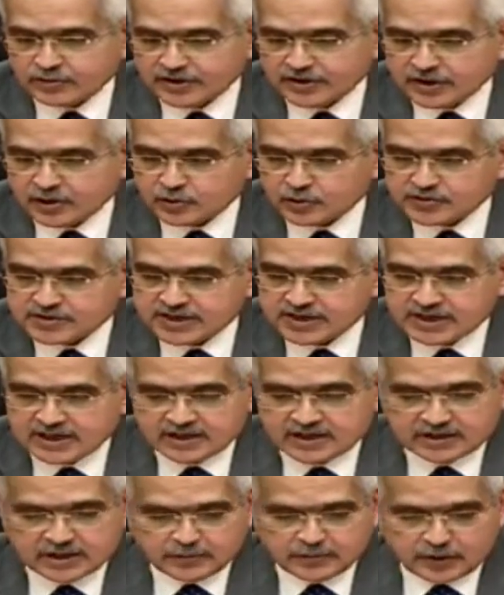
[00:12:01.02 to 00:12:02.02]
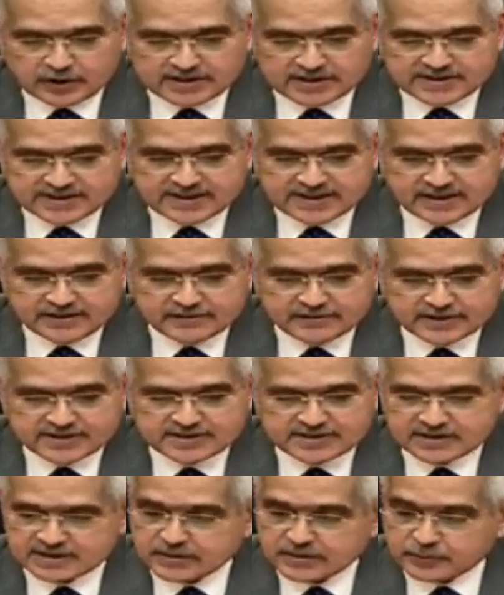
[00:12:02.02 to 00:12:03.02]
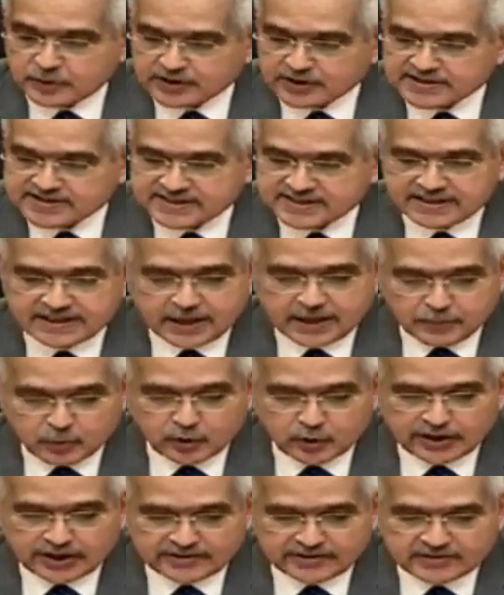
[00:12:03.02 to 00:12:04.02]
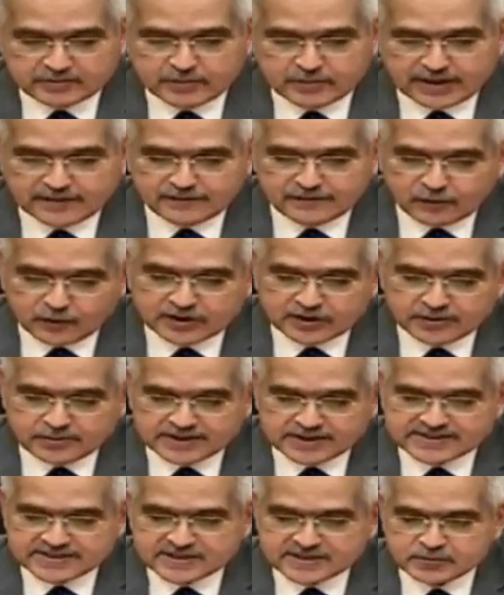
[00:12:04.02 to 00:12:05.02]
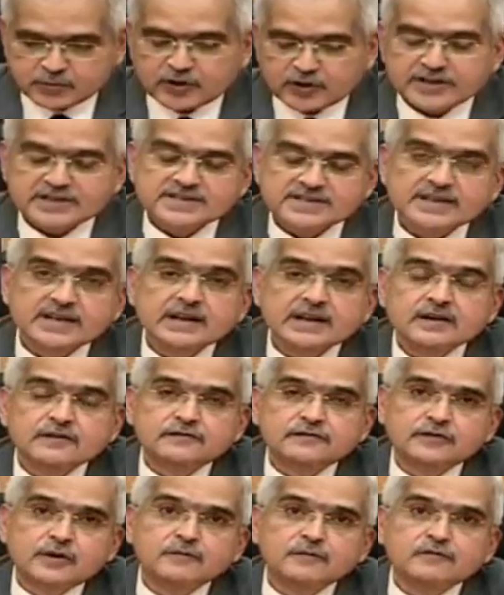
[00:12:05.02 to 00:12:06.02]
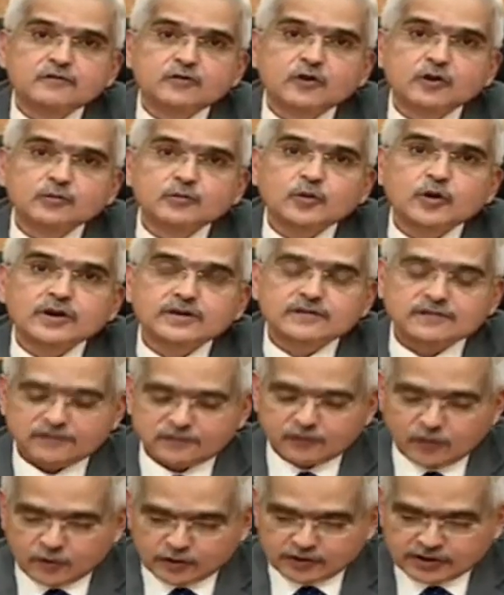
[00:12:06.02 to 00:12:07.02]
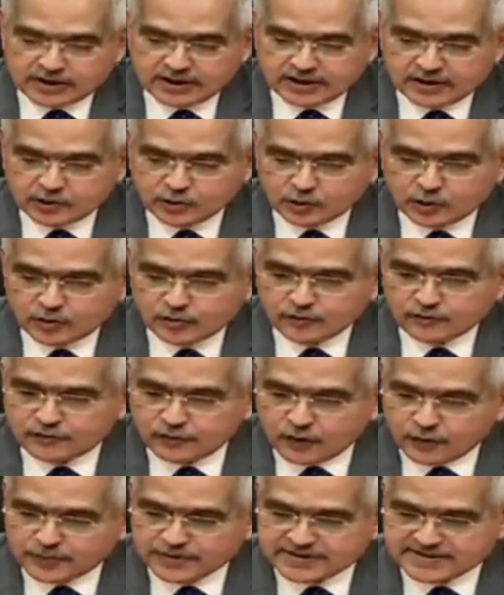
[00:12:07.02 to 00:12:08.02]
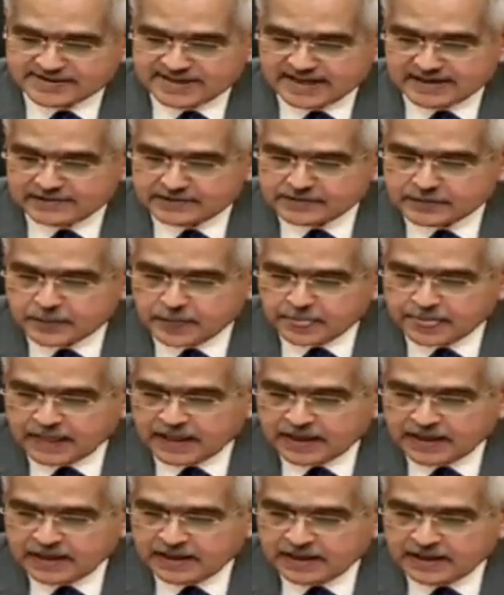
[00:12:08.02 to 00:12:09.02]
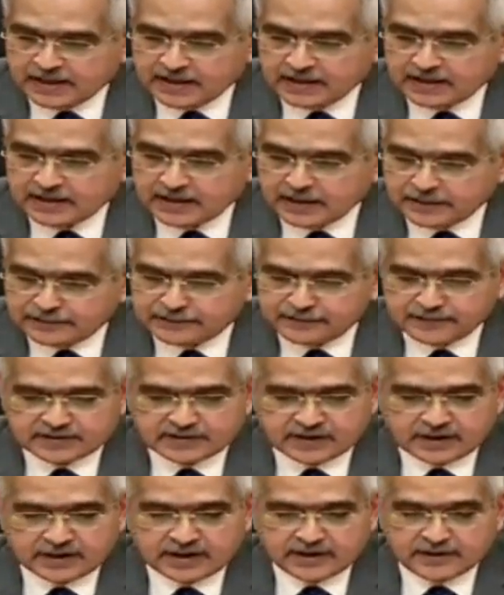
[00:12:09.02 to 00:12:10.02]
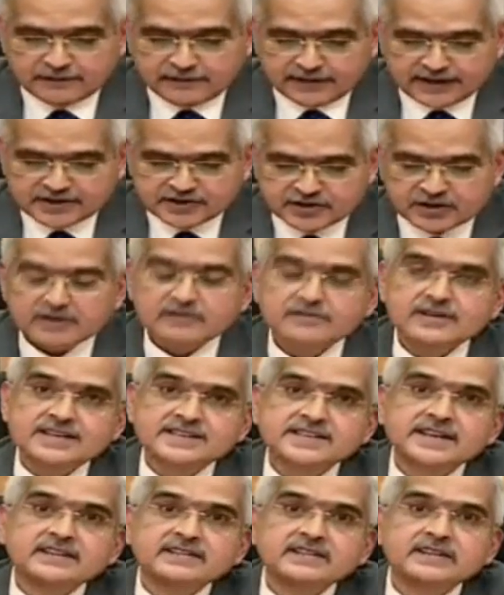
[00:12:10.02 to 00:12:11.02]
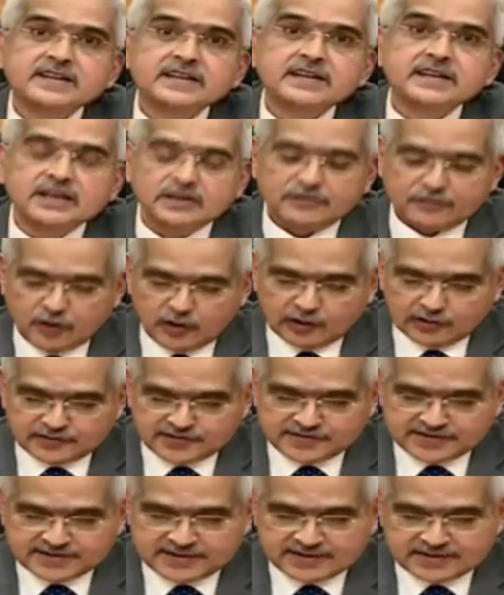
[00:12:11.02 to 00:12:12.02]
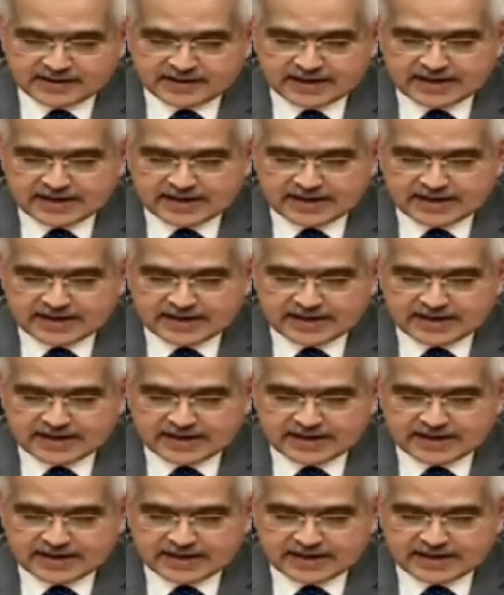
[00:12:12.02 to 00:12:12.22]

to reduce the policy repo rate by 40 basis points from 4.4 to 4%. If the inflation trajectory evolves